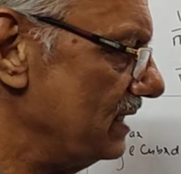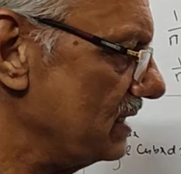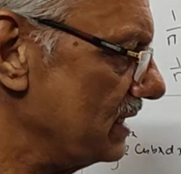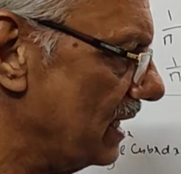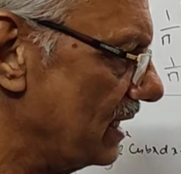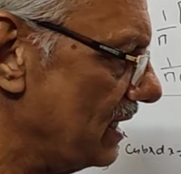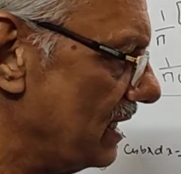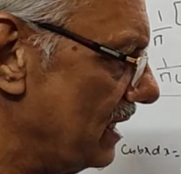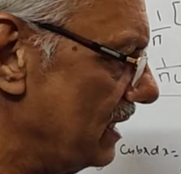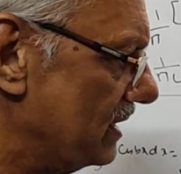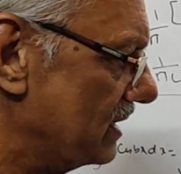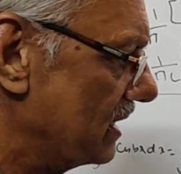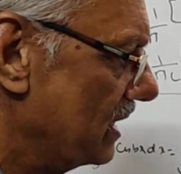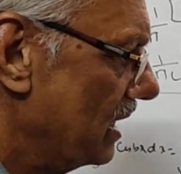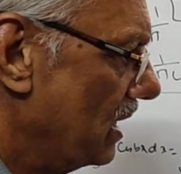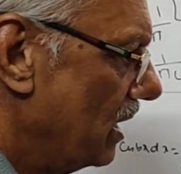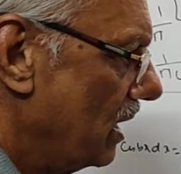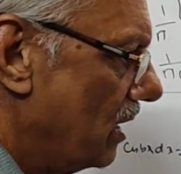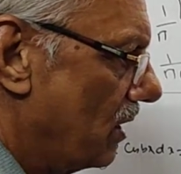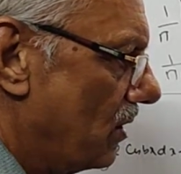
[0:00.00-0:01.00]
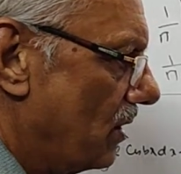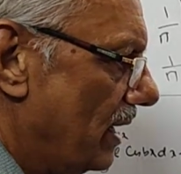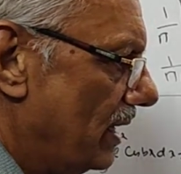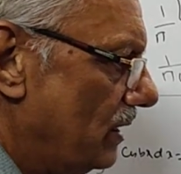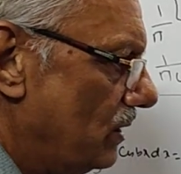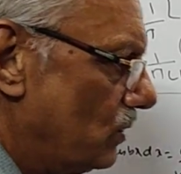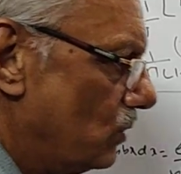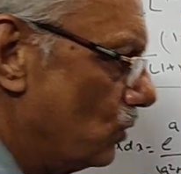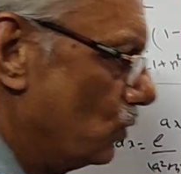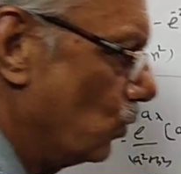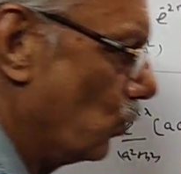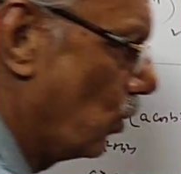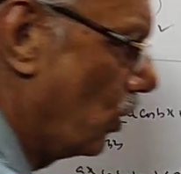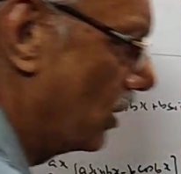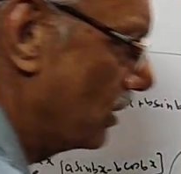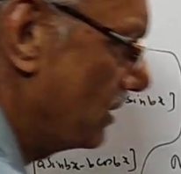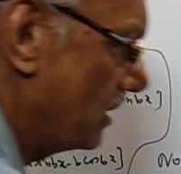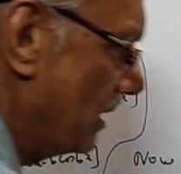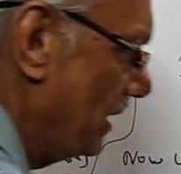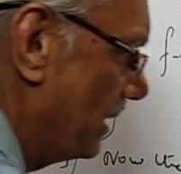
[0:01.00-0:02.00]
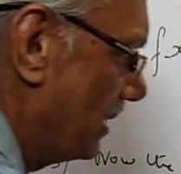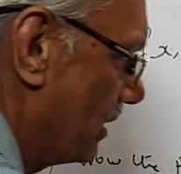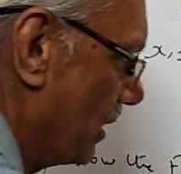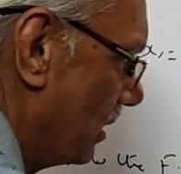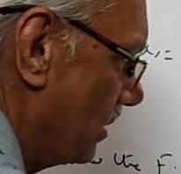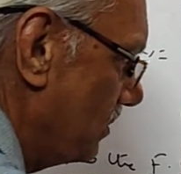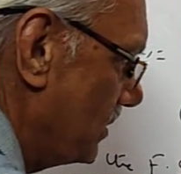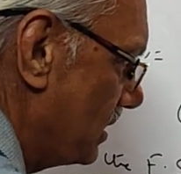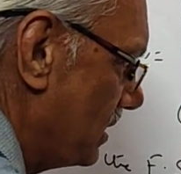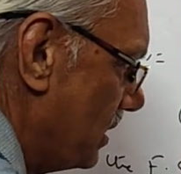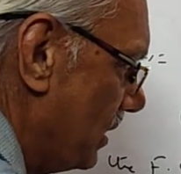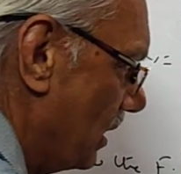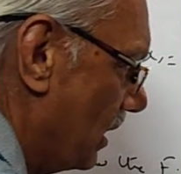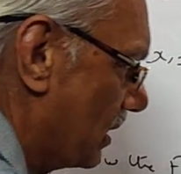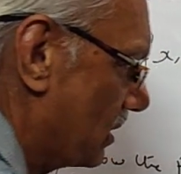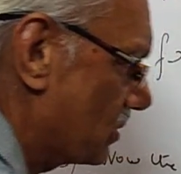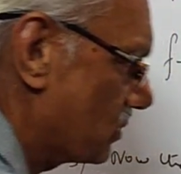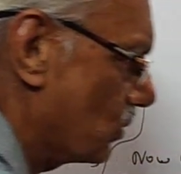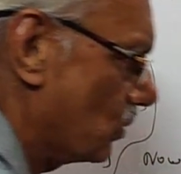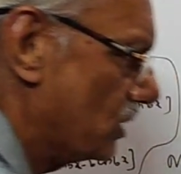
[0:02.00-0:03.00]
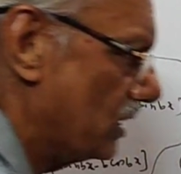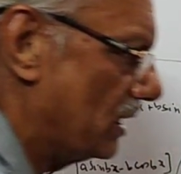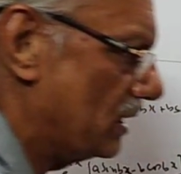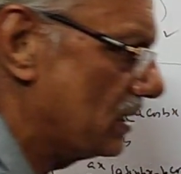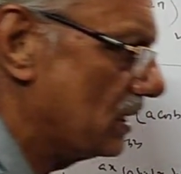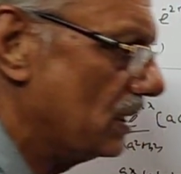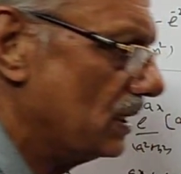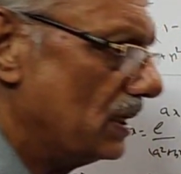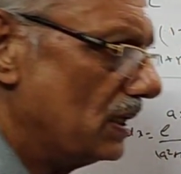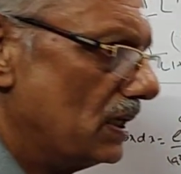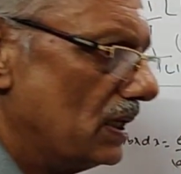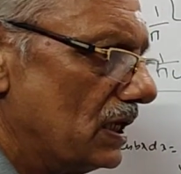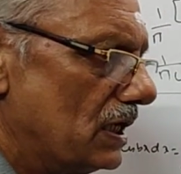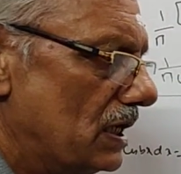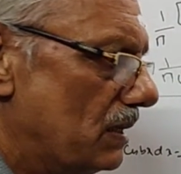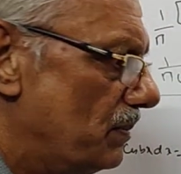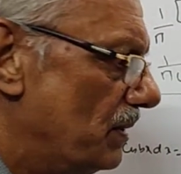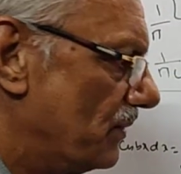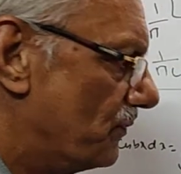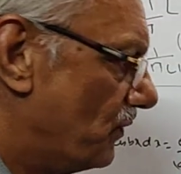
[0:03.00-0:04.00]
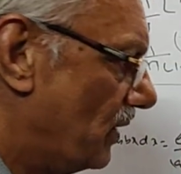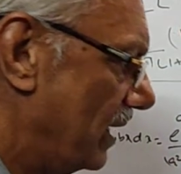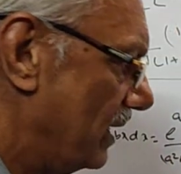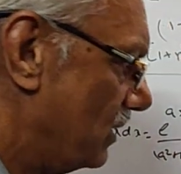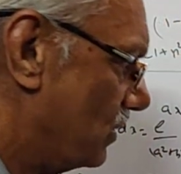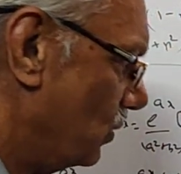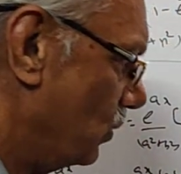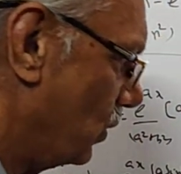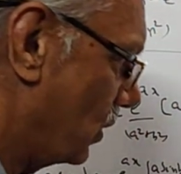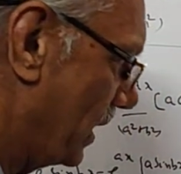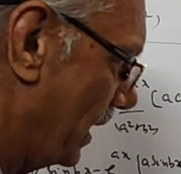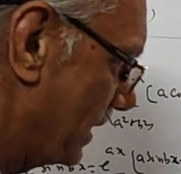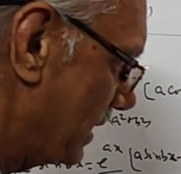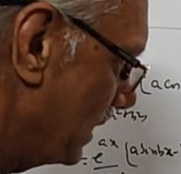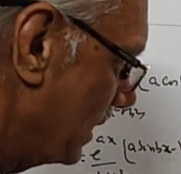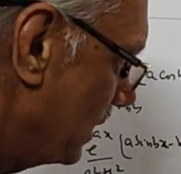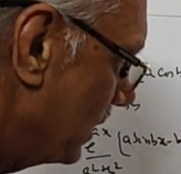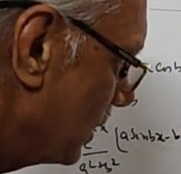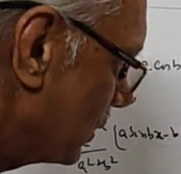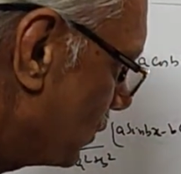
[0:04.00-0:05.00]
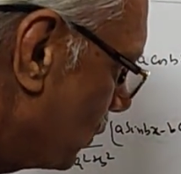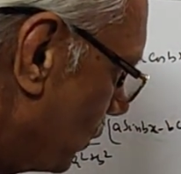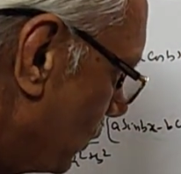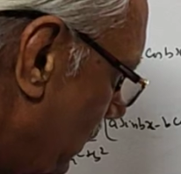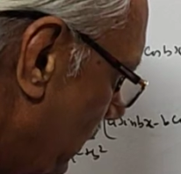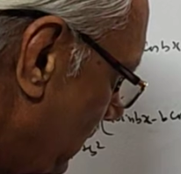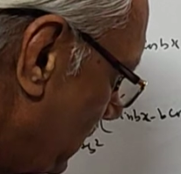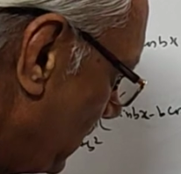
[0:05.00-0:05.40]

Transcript: this, at least write 2 or 3 terms here so that it will be fine to look at. So